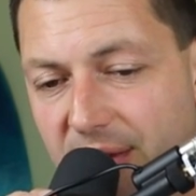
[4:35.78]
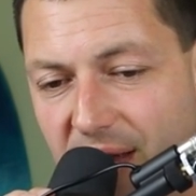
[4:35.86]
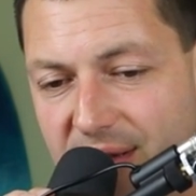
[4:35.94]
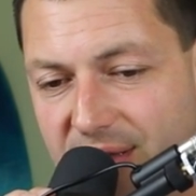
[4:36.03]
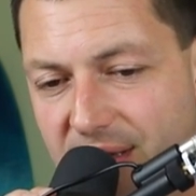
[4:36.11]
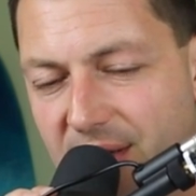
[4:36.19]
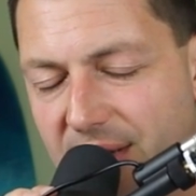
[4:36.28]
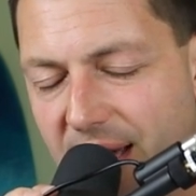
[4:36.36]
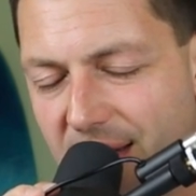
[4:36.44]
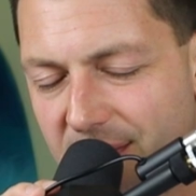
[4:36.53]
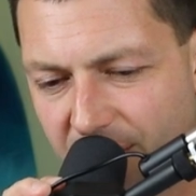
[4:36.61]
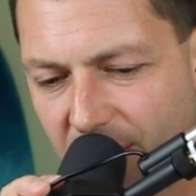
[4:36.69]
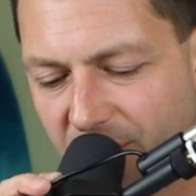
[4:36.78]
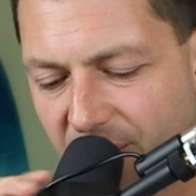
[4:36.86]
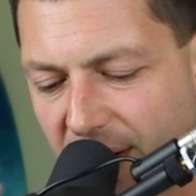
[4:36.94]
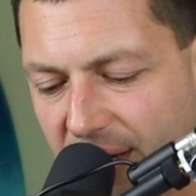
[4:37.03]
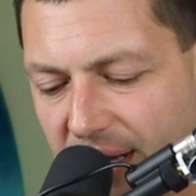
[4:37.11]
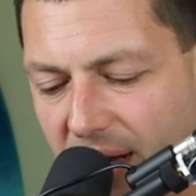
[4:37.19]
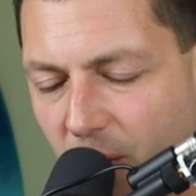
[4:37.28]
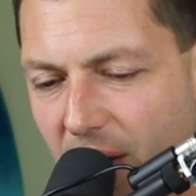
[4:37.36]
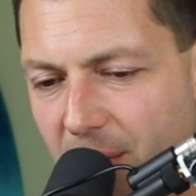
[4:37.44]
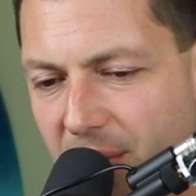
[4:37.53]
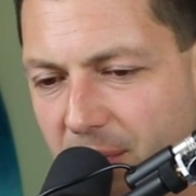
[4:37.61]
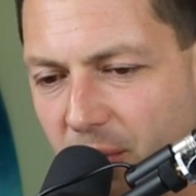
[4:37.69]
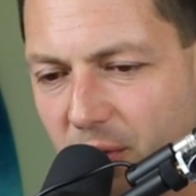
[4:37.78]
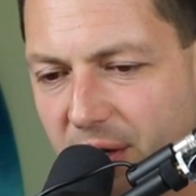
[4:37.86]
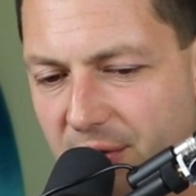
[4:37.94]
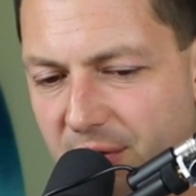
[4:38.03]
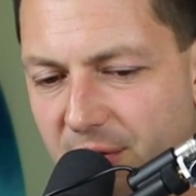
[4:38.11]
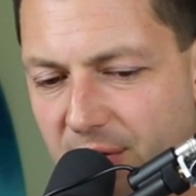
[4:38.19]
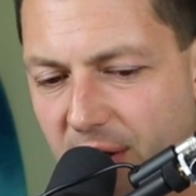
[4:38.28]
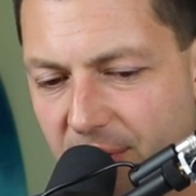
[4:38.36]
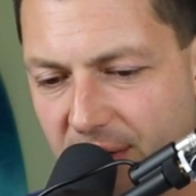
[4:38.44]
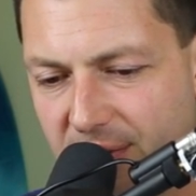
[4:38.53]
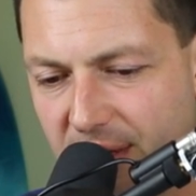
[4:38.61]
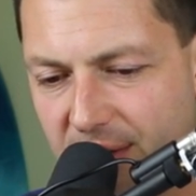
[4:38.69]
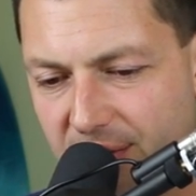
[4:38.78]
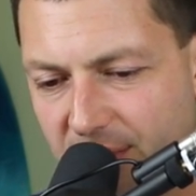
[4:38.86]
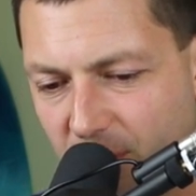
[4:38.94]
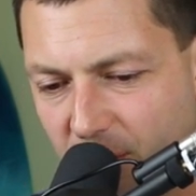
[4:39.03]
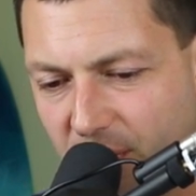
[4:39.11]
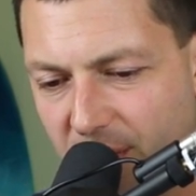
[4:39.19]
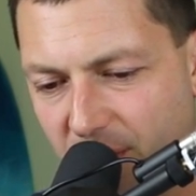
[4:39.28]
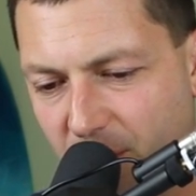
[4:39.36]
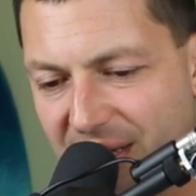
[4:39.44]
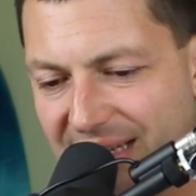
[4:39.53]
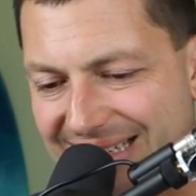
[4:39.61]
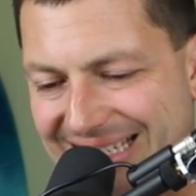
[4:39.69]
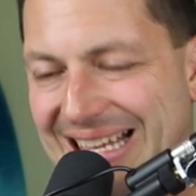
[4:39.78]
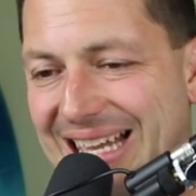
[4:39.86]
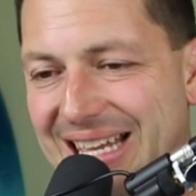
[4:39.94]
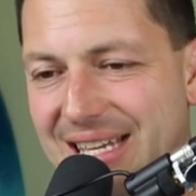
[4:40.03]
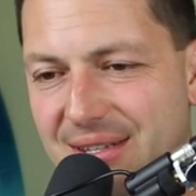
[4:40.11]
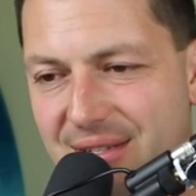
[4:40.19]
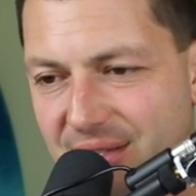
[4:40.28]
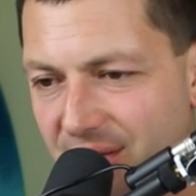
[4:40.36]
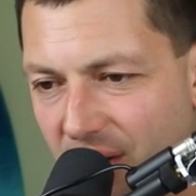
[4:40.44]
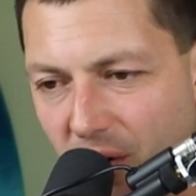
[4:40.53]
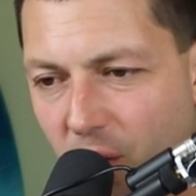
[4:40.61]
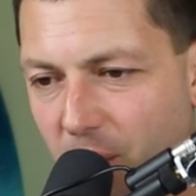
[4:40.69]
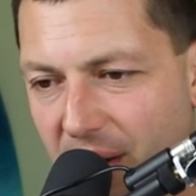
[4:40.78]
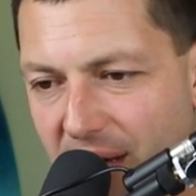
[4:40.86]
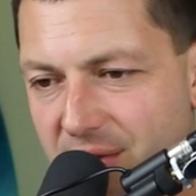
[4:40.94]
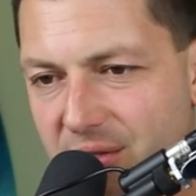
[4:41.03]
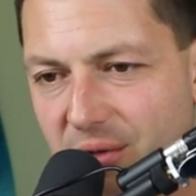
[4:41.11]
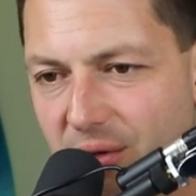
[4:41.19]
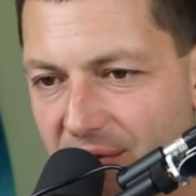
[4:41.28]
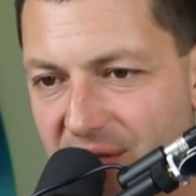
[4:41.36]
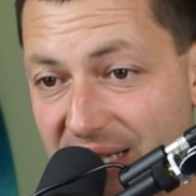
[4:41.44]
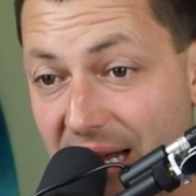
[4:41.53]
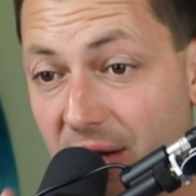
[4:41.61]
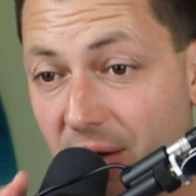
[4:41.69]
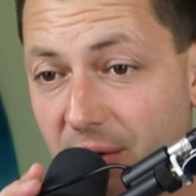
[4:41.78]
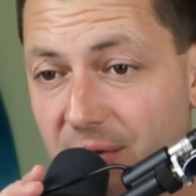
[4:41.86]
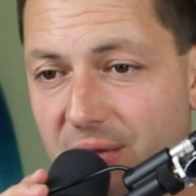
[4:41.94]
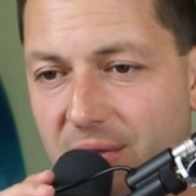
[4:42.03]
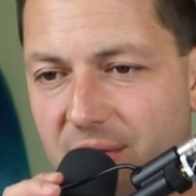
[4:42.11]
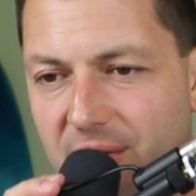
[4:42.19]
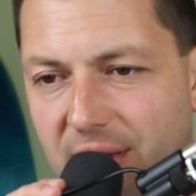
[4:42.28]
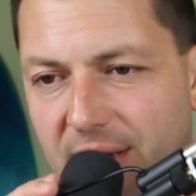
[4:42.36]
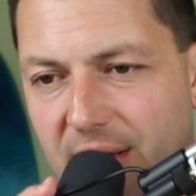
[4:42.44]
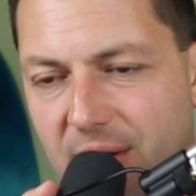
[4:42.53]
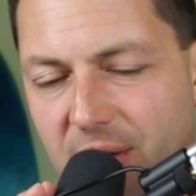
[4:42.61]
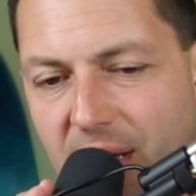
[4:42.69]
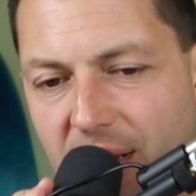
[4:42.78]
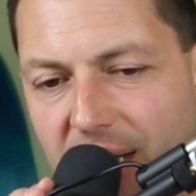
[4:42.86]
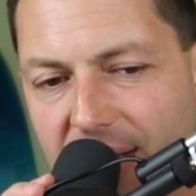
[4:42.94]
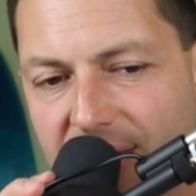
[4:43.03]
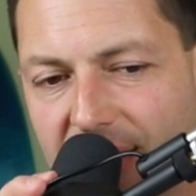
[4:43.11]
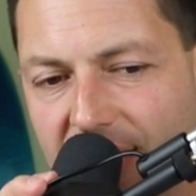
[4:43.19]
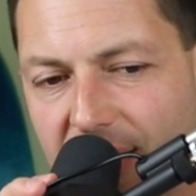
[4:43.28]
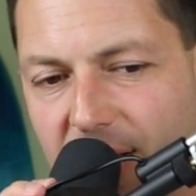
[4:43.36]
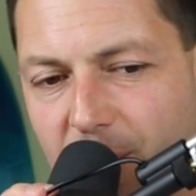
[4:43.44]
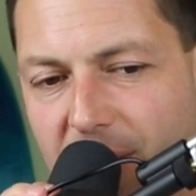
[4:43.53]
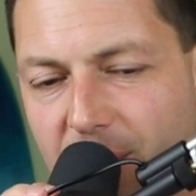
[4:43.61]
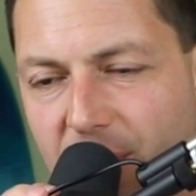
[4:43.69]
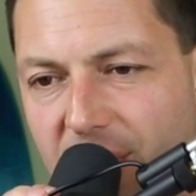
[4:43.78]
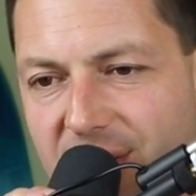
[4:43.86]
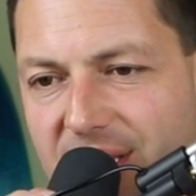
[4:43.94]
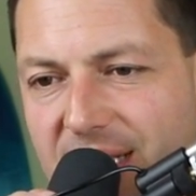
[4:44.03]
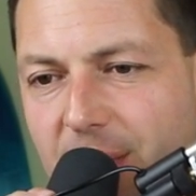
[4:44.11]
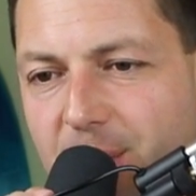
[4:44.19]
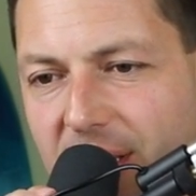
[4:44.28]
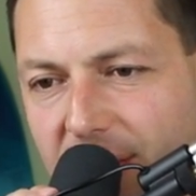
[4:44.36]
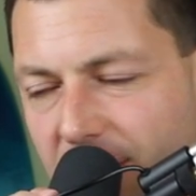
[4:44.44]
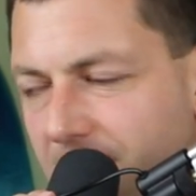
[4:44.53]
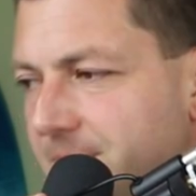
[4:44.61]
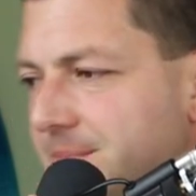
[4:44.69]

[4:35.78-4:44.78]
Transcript: and they see that. You know, finding out why people want to do stuff, I think, is one of the biggest keys to the whole puzzle of sales. You know, I think a lot of people are skipping.